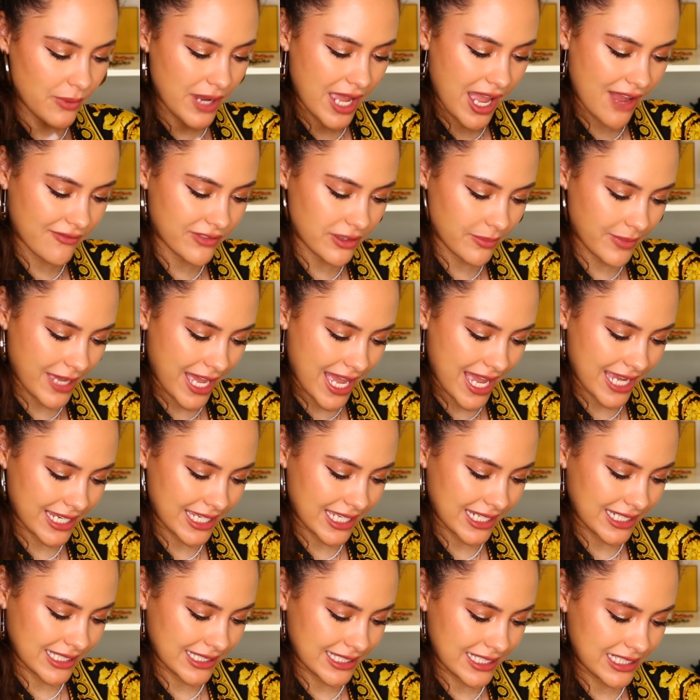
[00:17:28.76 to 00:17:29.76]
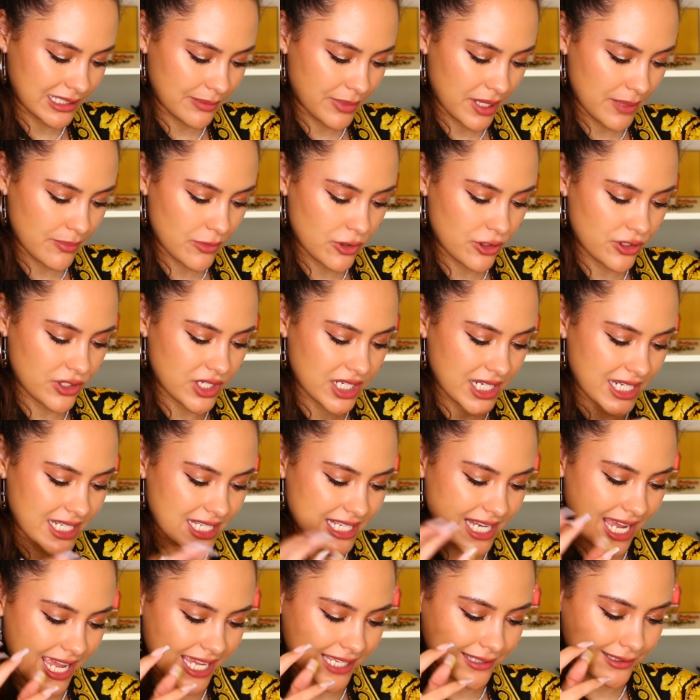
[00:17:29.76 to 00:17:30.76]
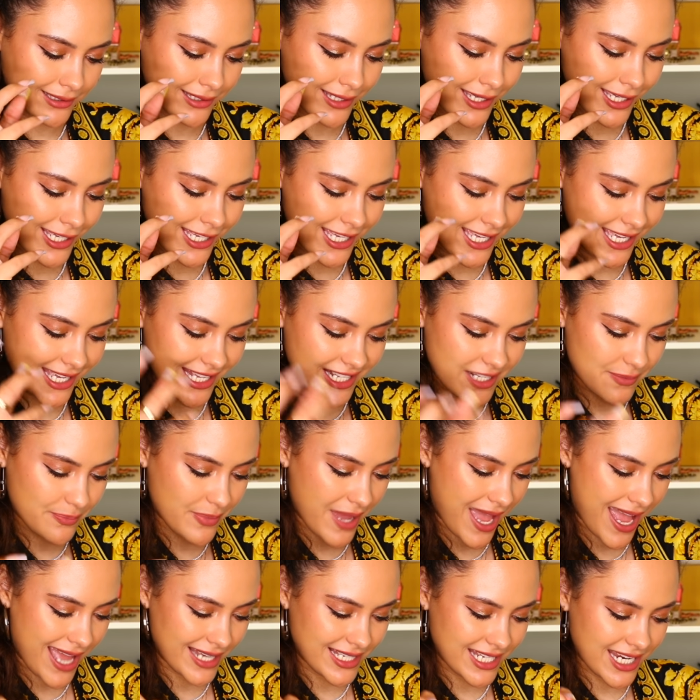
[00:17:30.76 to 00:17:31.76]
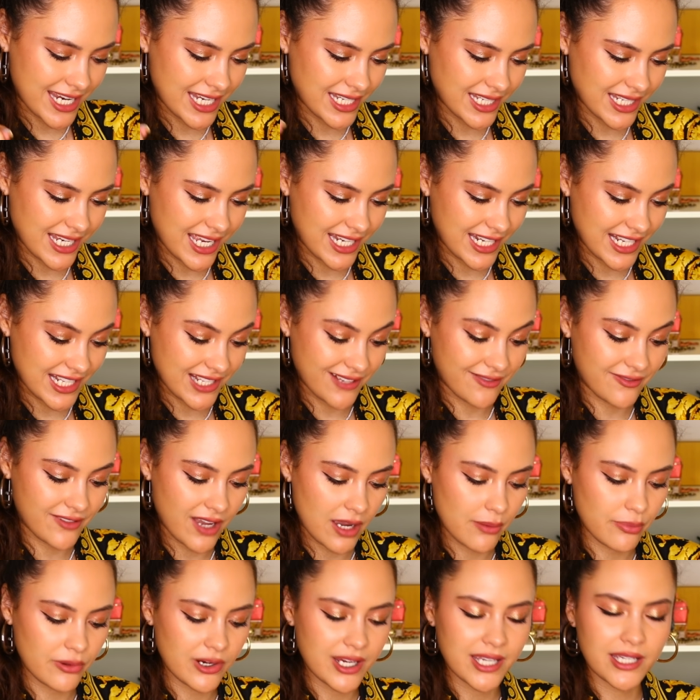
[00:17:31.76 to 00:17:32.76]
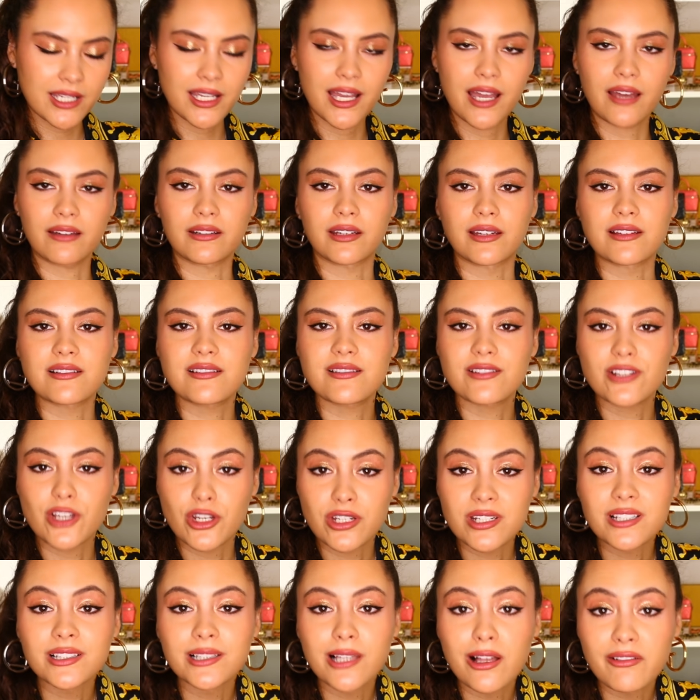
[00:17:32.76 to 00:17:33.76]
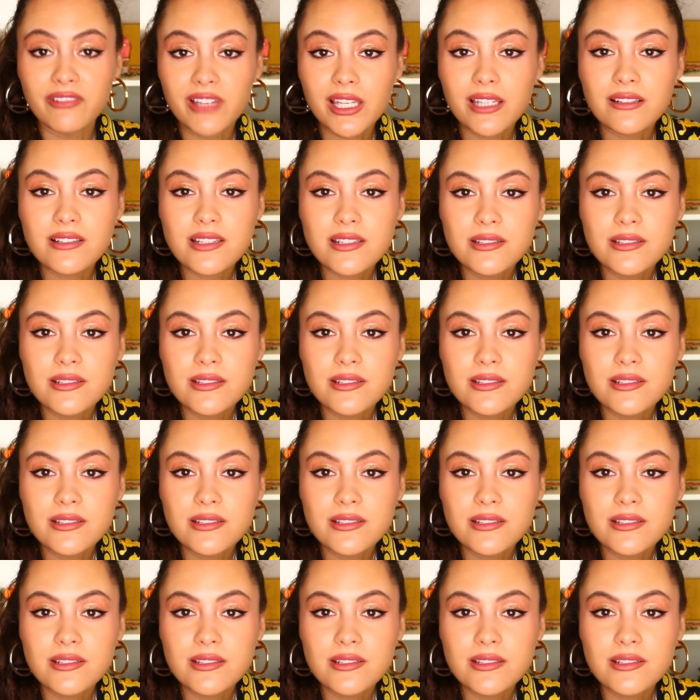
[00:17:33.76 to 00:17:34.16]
we have the bag in a little bit more detail. It's padded and it's fabric, and I sodding love it.